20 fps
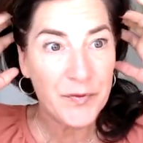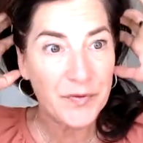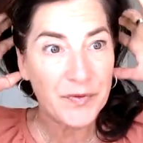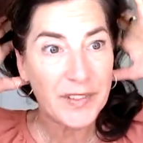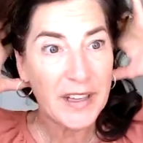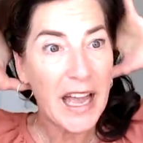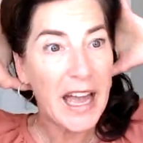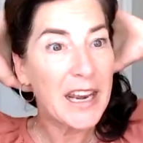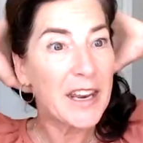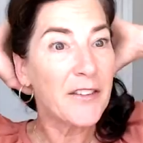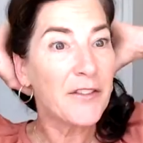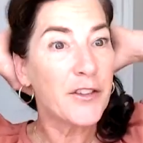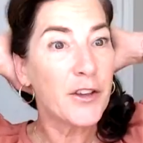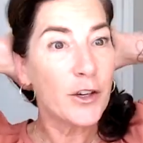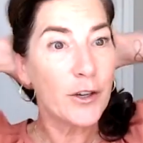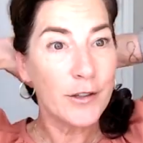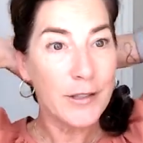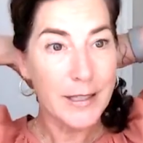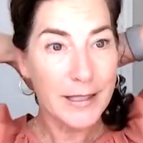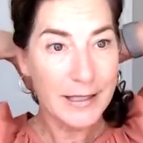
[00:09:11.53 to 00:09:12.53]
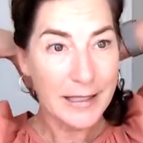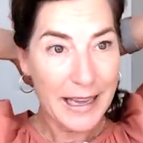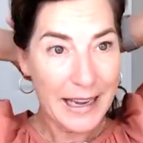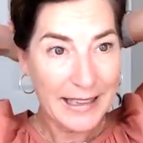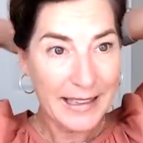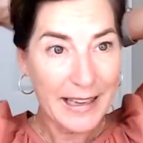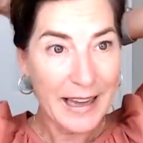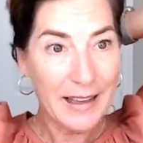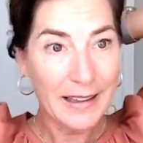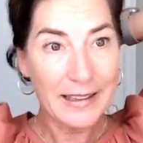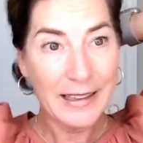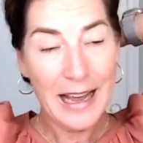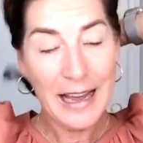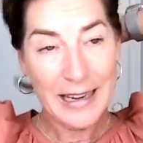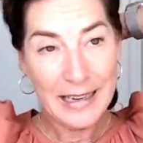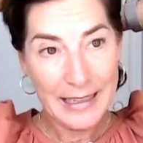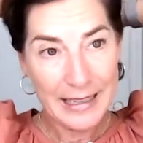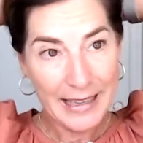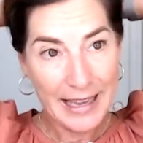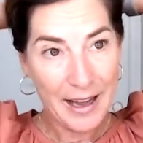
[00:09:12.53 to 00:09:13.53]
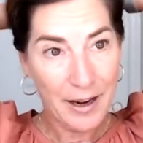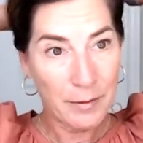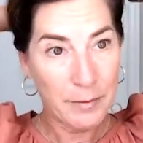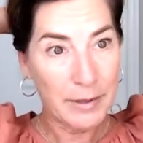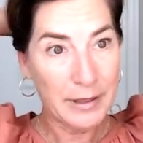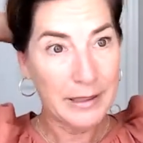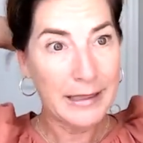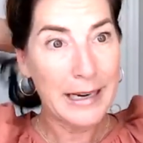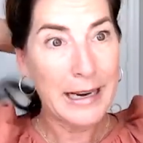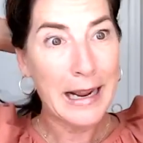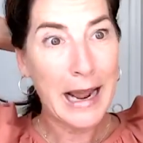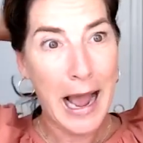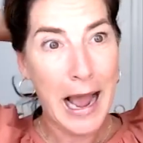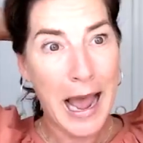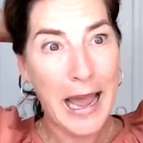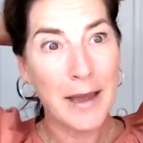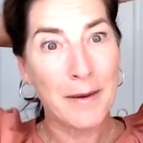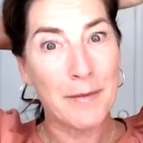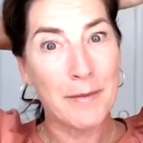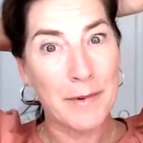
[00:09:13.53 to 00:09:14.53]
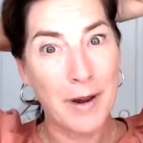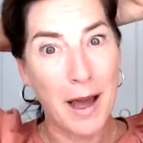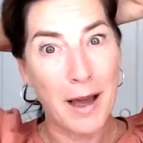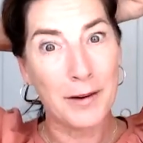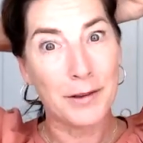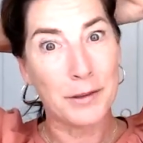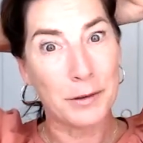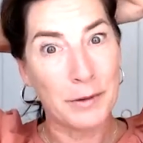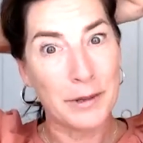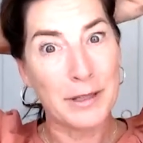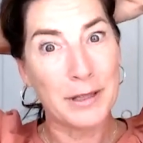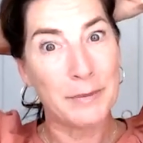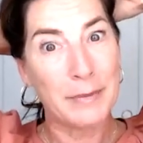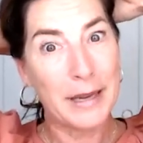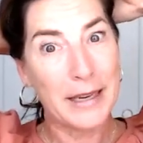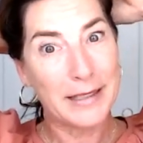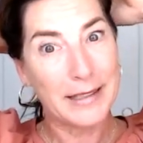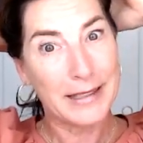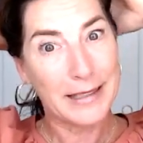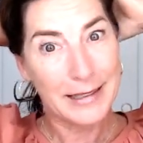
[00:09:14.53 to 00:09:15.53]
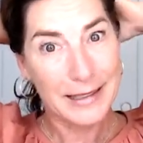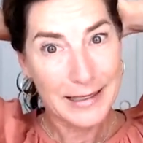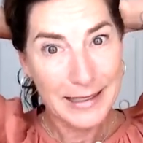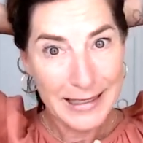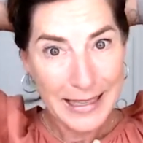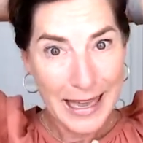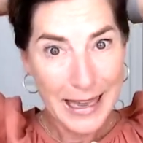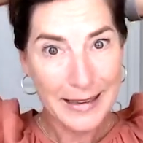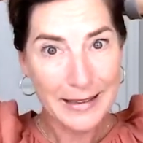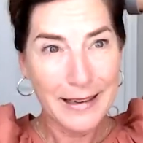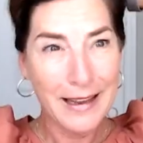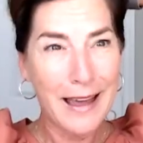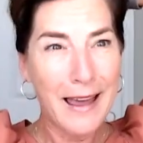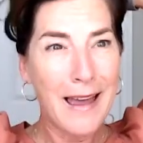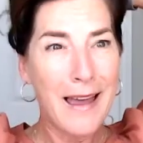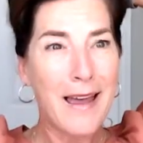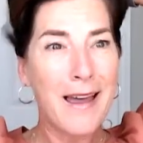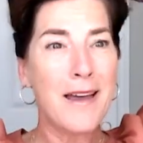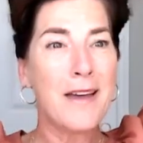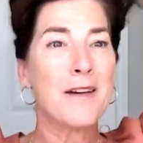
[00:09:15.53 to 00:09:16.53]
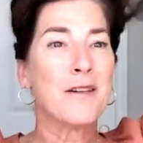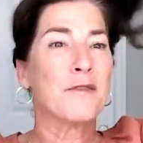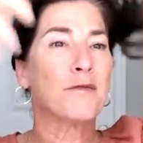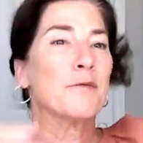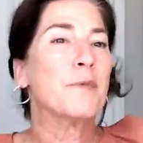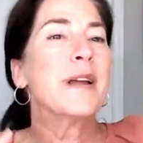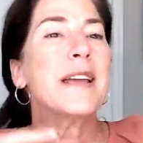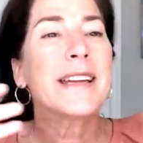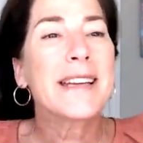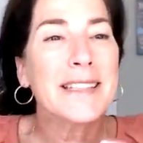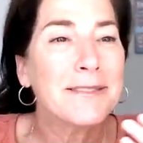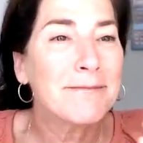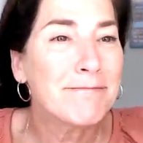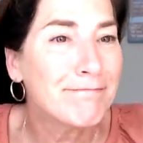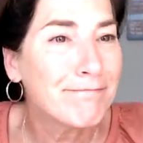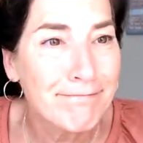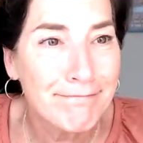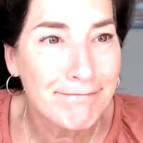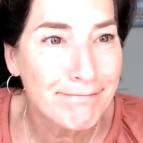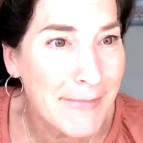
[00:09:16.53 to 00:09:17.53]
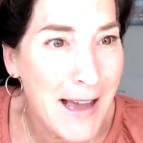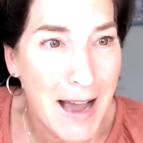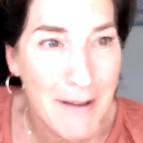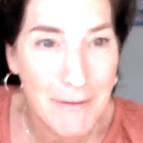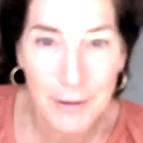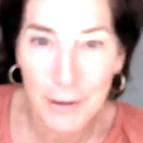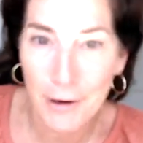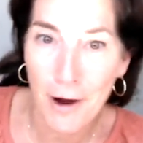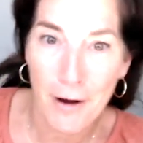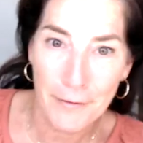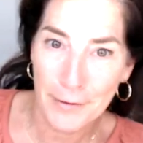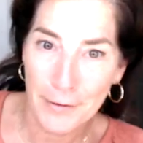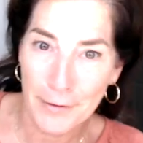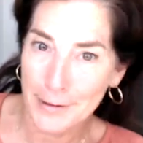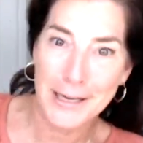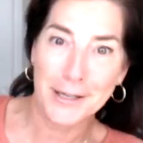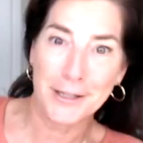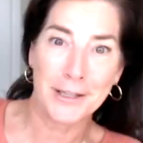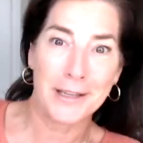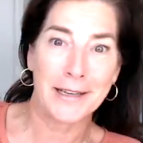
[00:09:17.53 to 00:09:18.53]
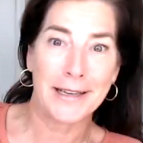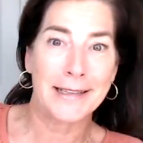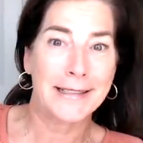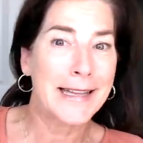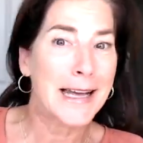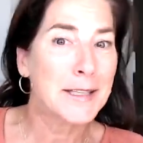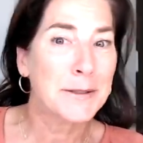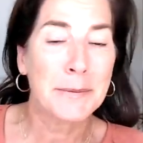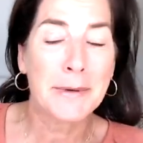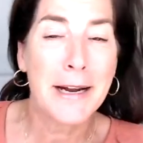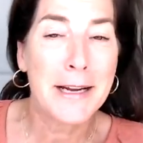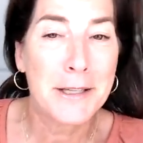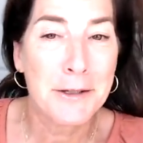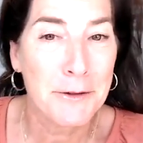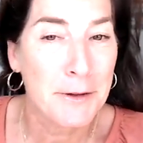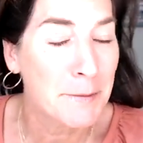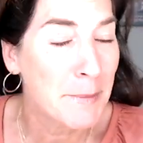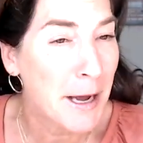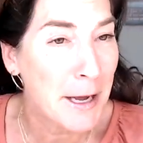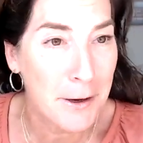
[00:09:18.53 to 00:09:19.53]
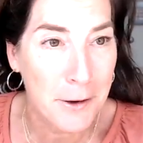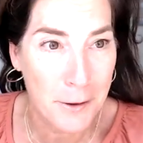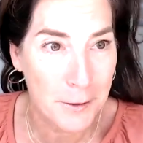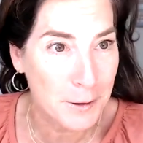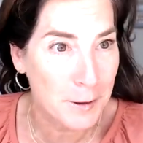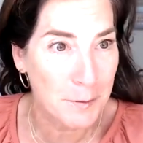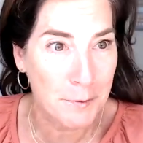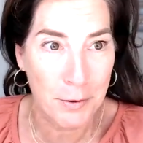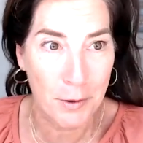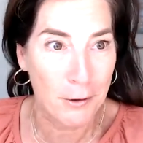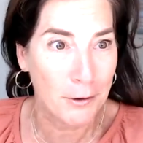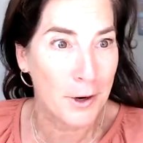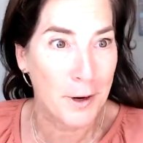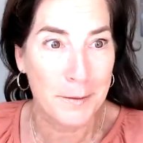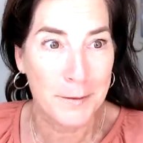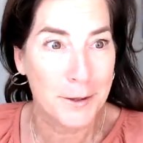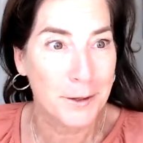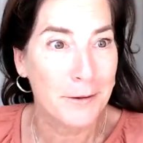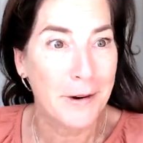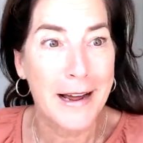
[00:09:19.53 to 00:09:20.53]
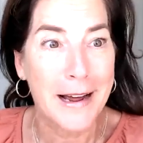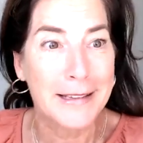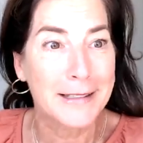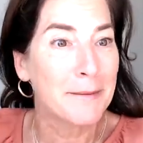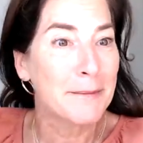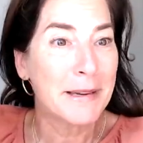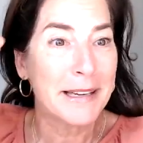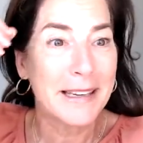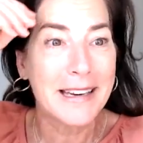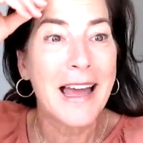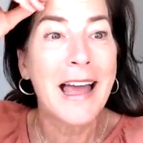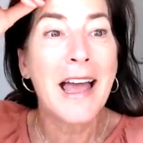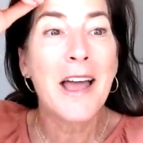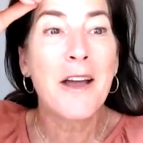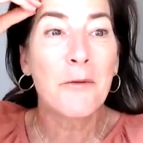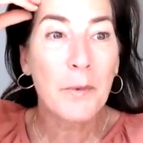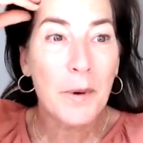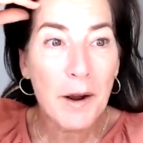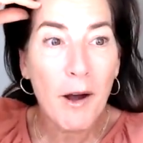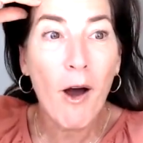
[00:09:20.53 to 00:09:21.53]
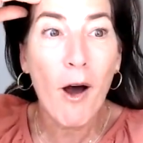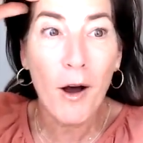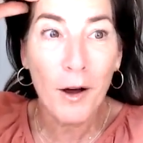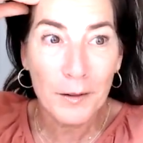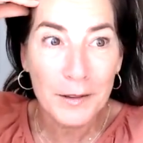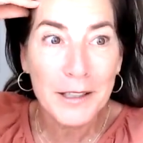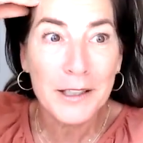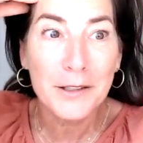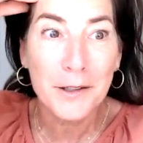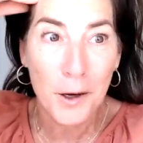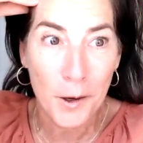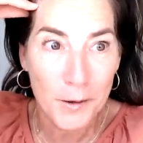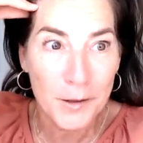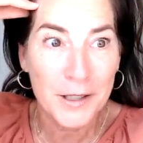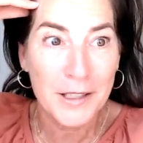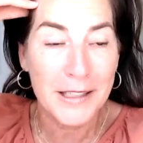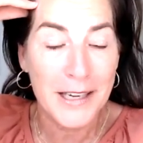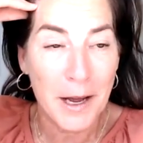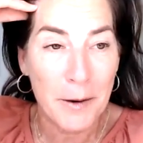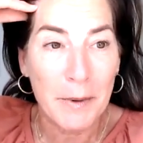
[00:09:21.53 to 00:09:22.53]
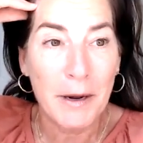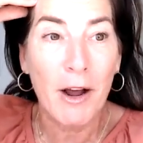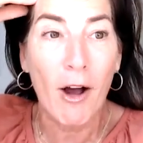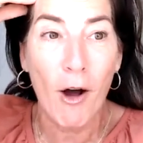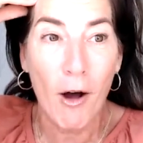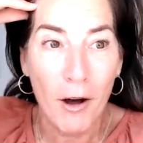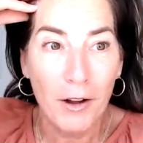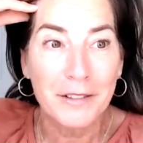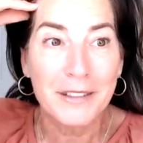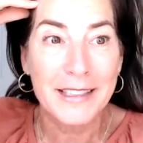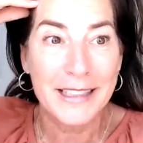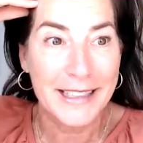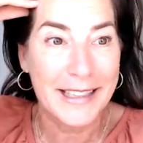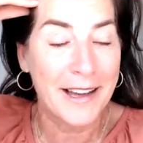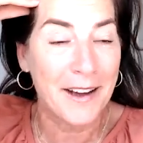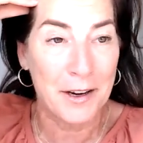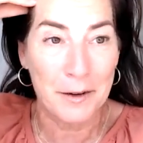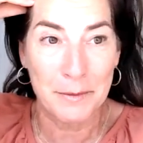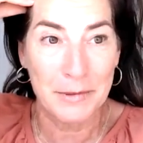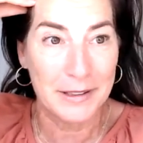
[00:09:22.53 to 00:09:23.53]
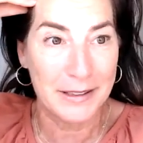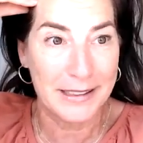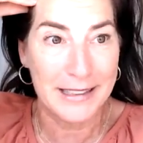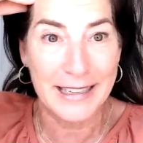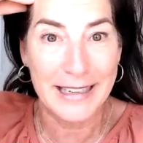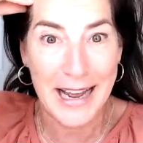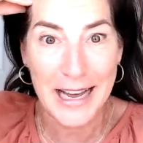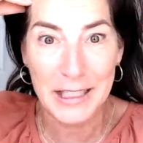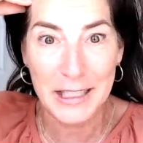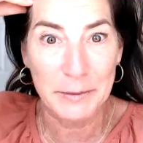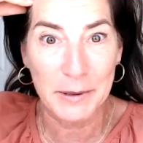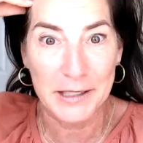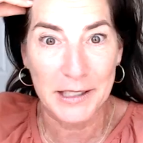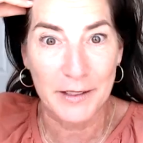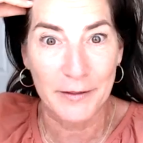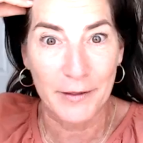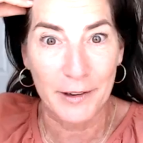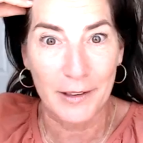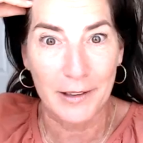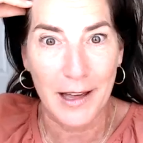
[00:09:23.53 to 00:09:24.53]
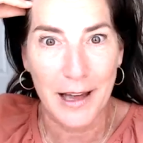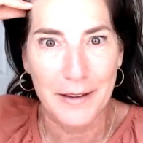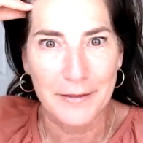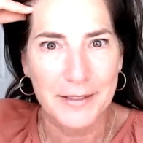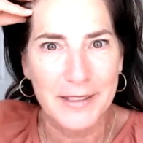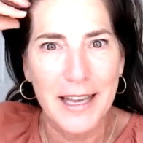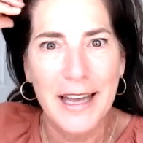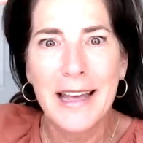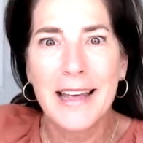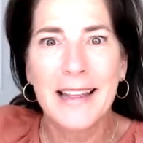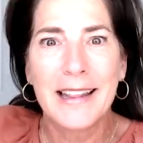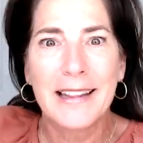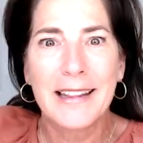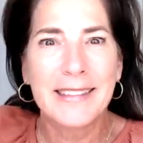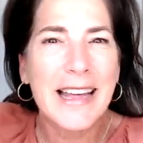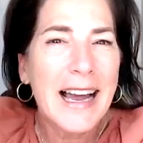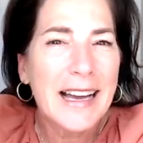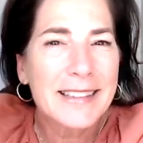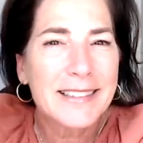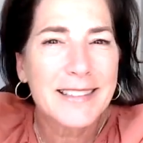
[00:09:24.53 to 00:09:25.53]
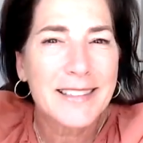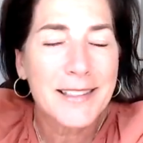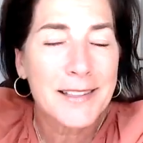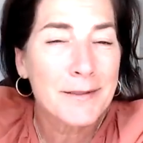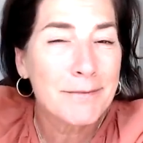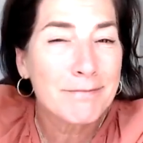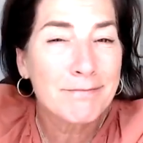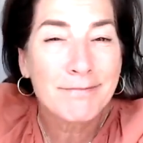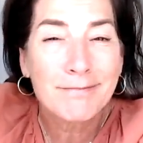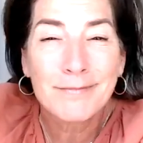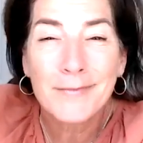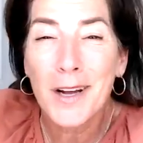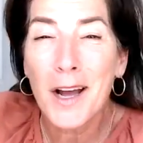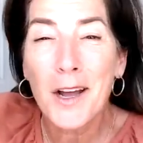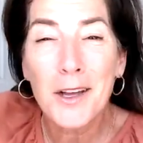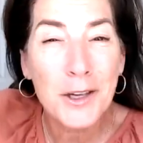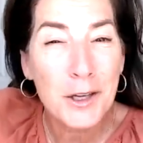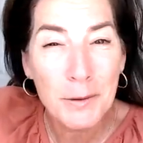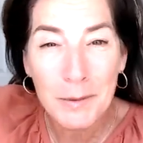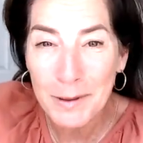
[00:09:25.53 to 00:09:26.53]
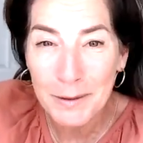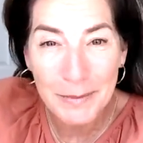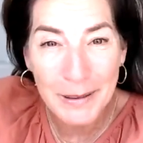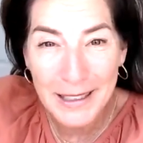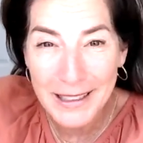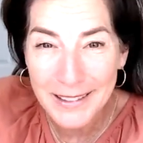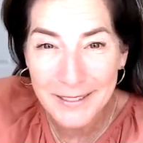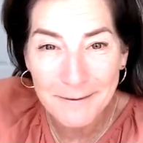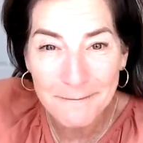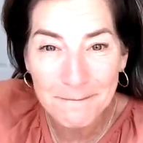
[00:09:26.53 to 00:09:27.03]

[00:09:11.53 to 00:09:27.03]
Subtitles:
And if you're just like, Kelly, I need accountability, I am not doing the basics, then we can have a conversation, because that's what I do in my coaching programs, you guys. I mean, we all need coaching and we all need accountability in aspects of our lives. That's a human being,